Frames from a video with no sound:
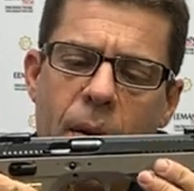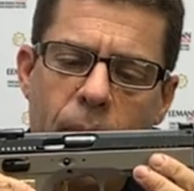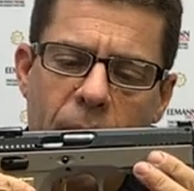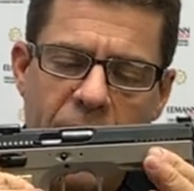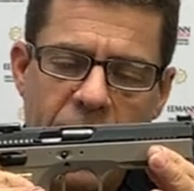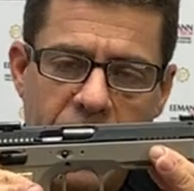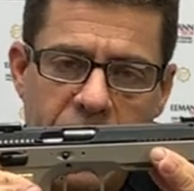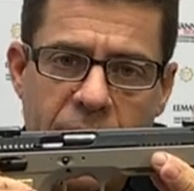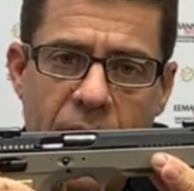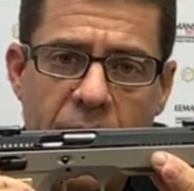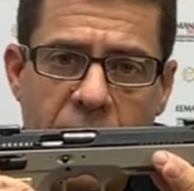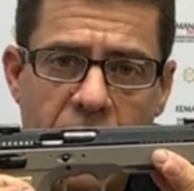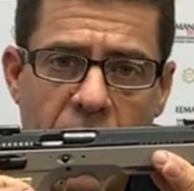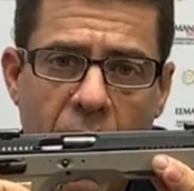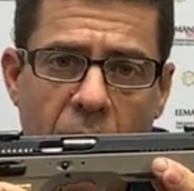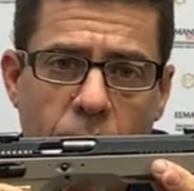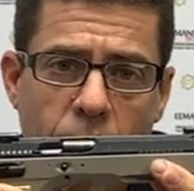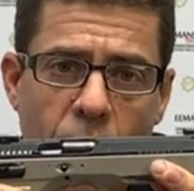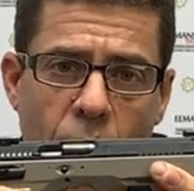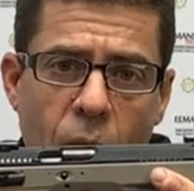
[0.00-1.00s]
But it does
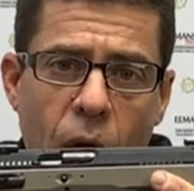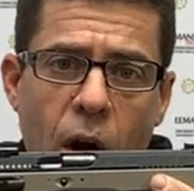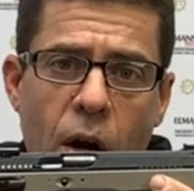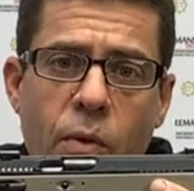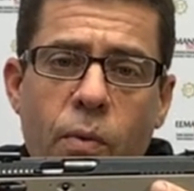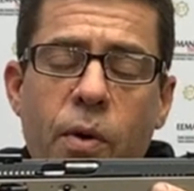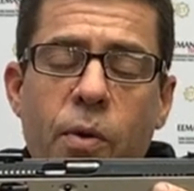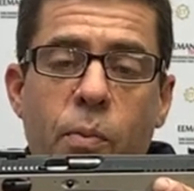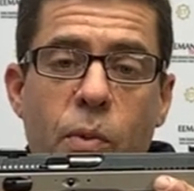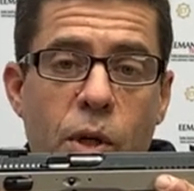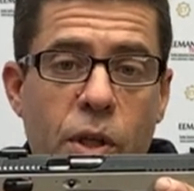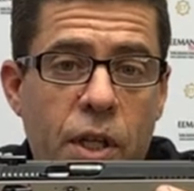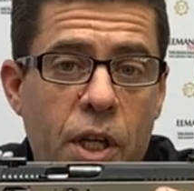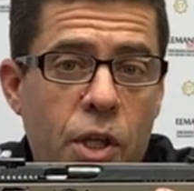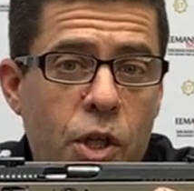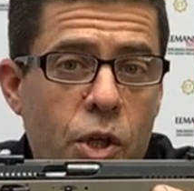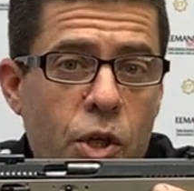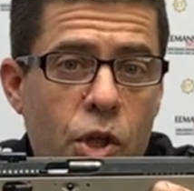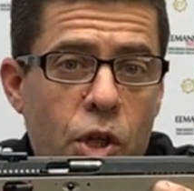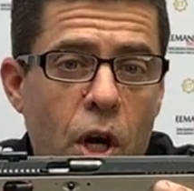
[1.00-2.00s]
help a lot with
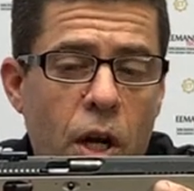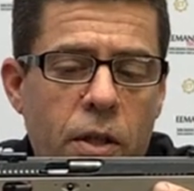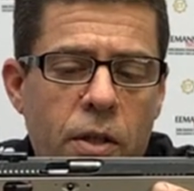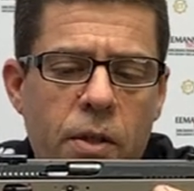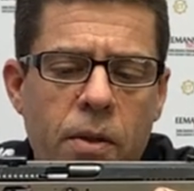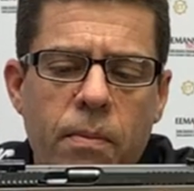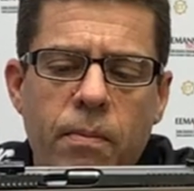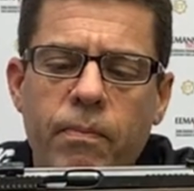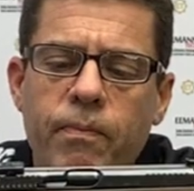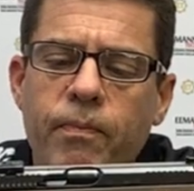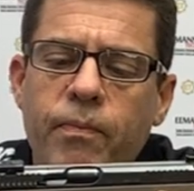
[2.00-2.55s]
precision shots,